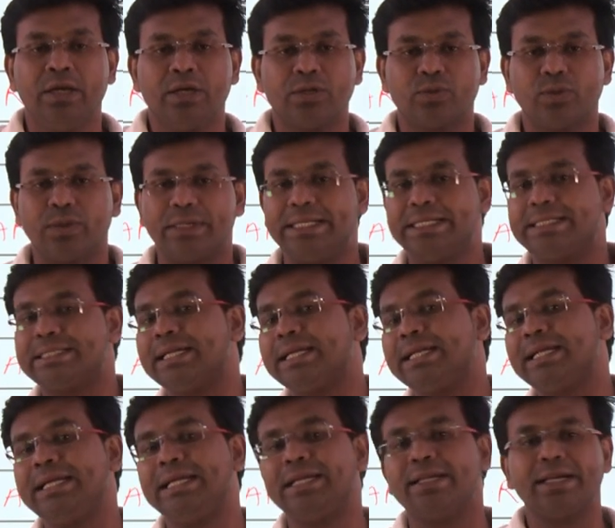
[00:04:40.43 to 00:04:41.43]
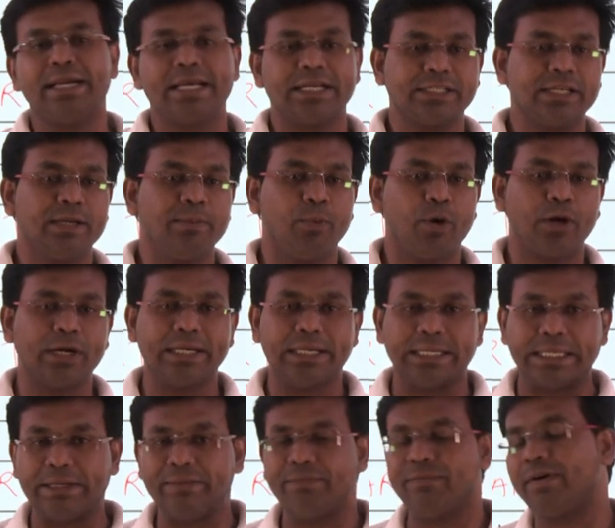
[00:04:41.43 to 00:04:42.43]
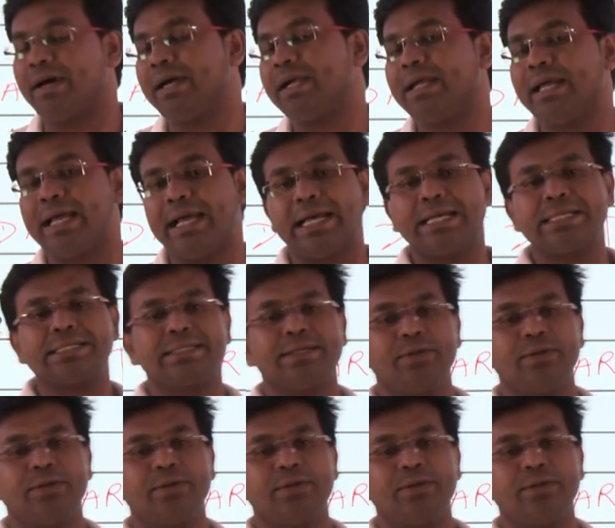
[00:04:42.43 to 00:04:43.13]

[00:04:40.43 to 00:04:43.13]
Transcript: So recently International Monetary Fund has